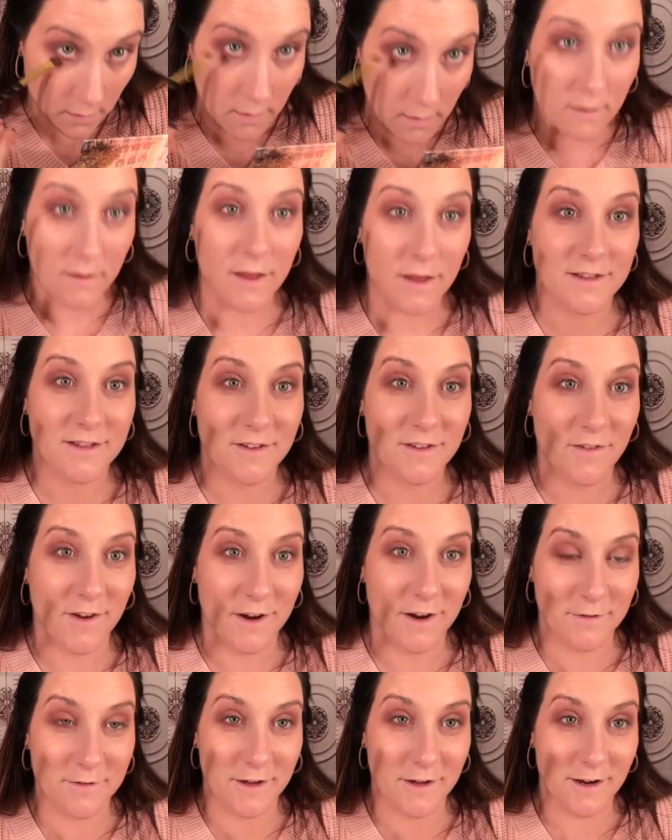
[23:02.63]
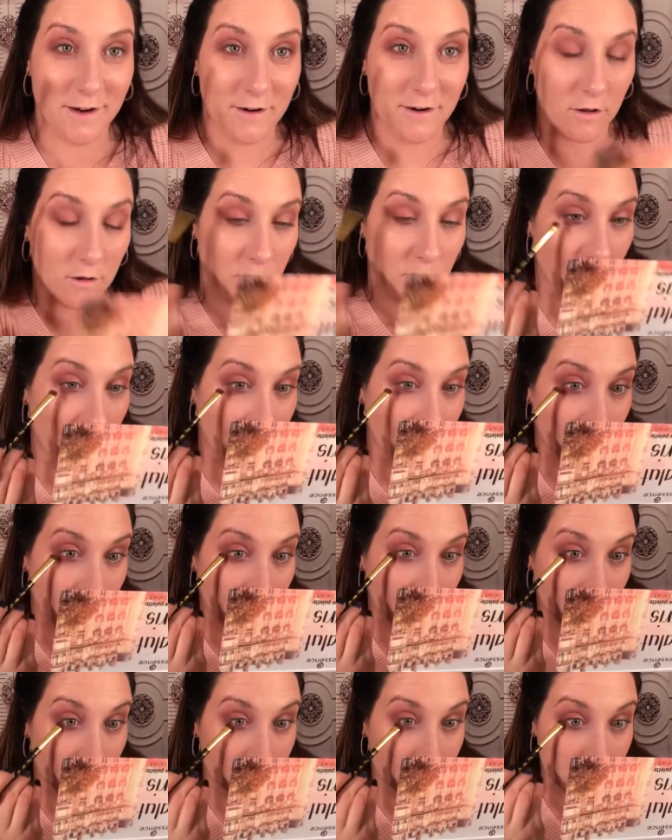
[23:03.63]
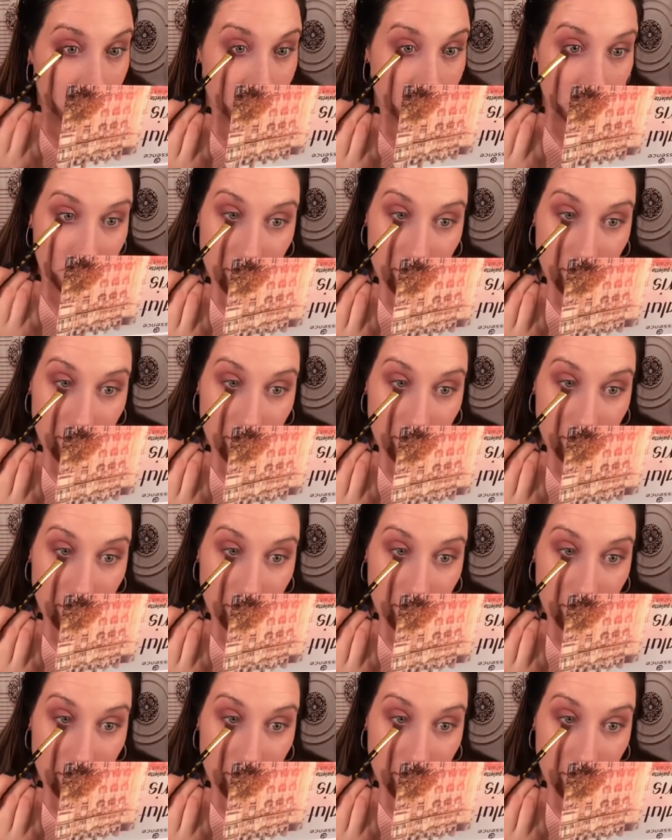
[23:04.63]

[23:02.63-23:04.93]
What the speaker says: That's if I don't get it all in my eye first.